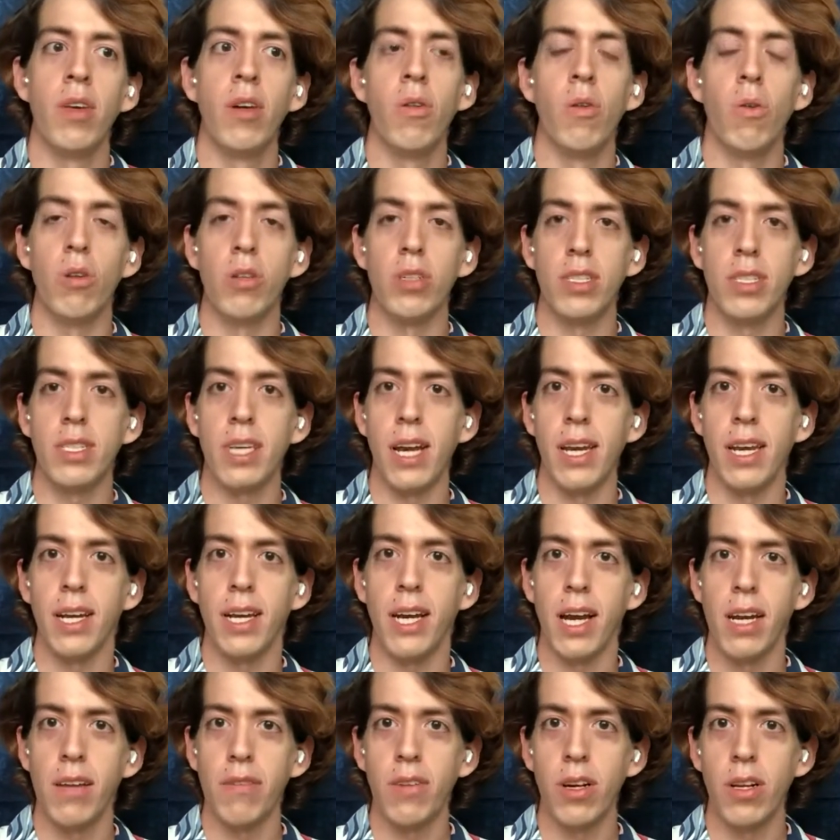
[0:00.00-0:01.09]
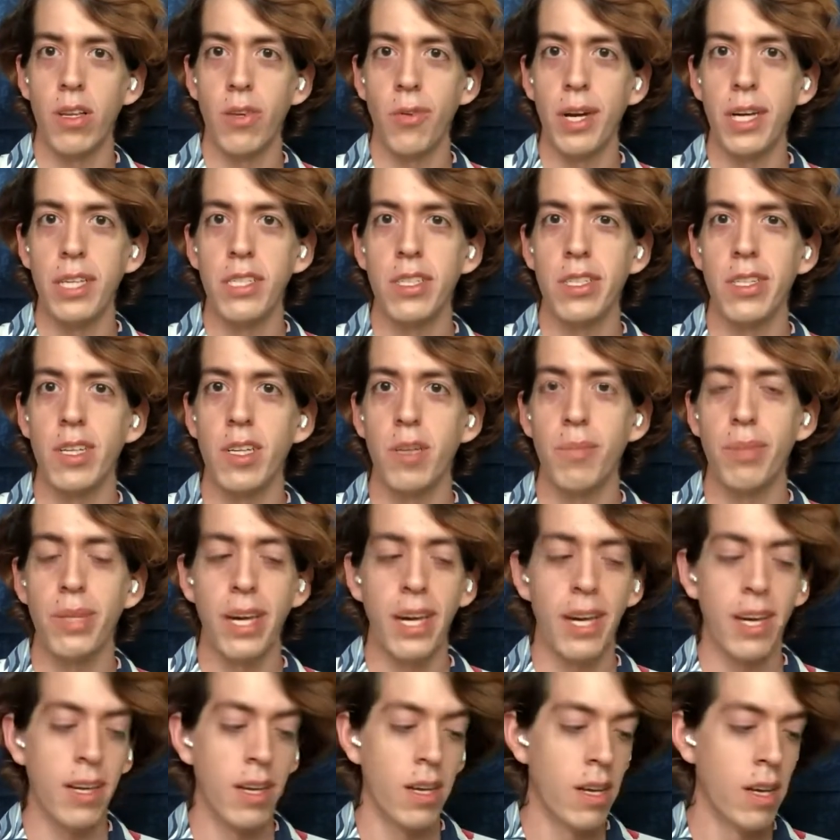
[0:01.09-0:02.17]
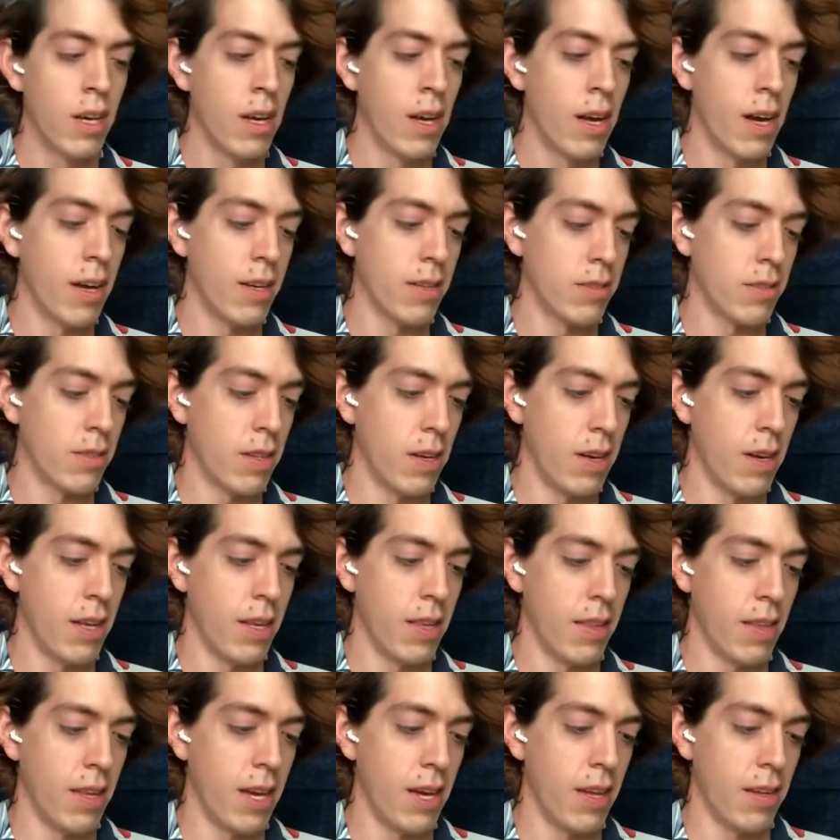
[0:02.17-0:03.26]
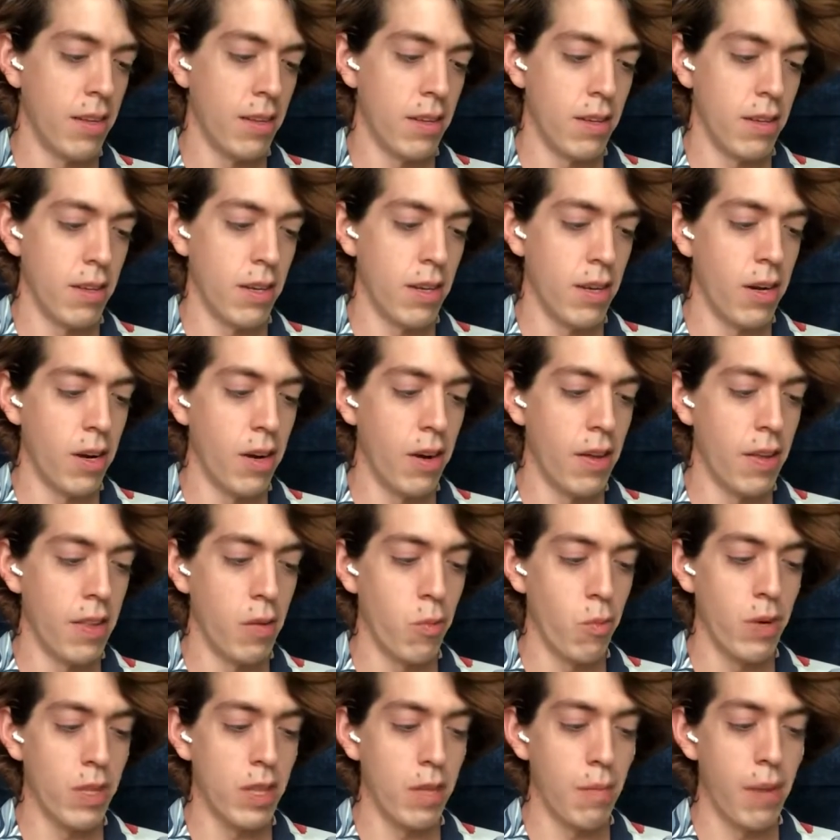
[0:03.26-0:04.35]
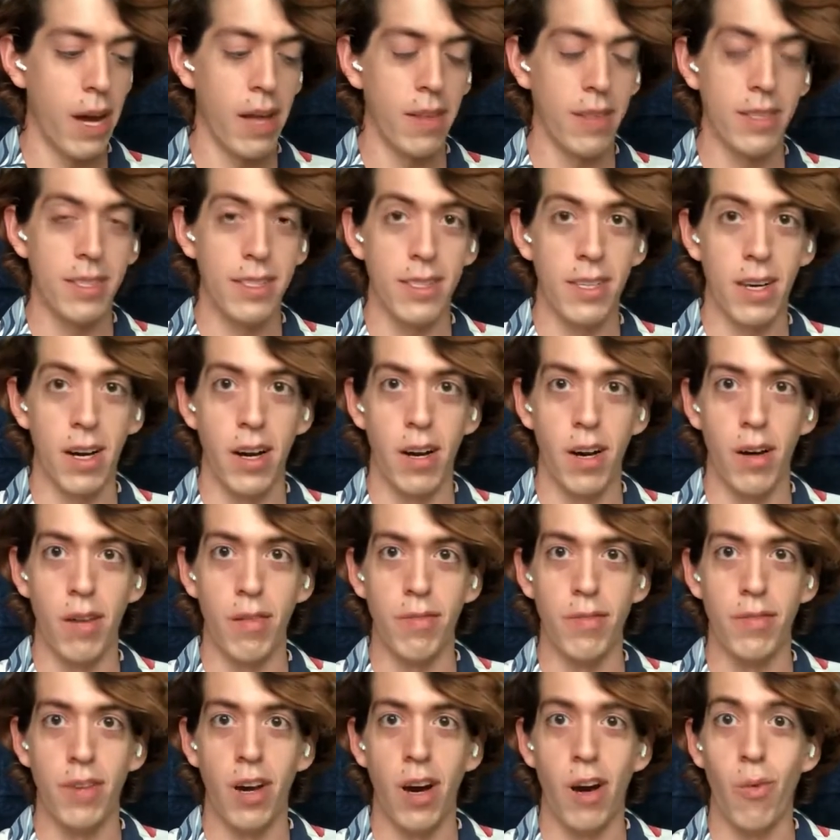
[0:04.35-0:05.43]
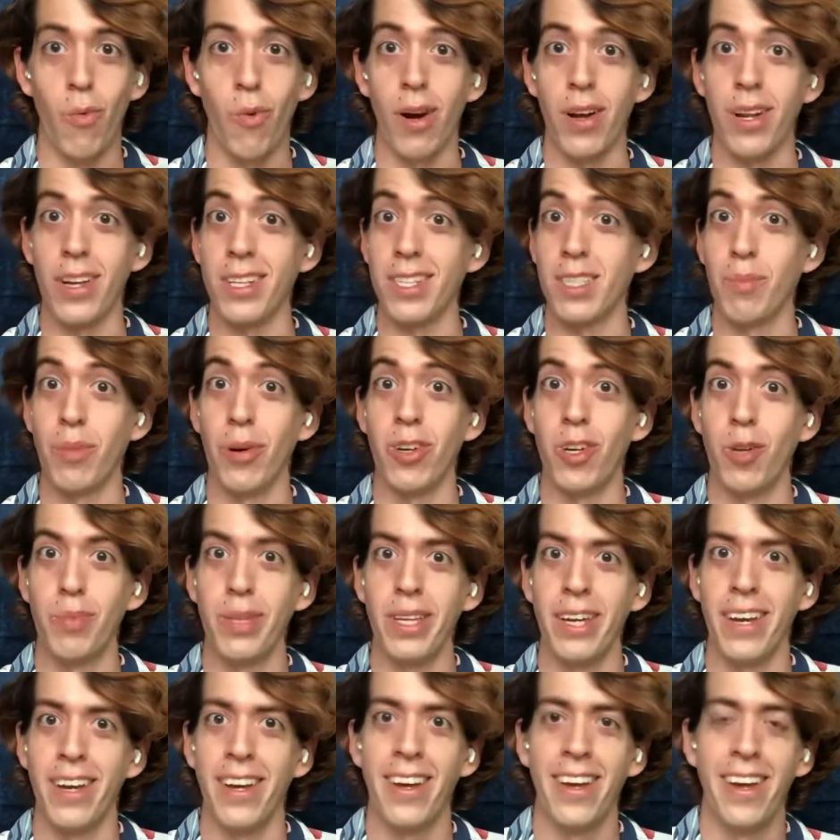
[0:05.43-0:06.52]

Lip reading: or just any kind of coloration in a plant, and then, you know, with the balance of not wanting to burn your plant.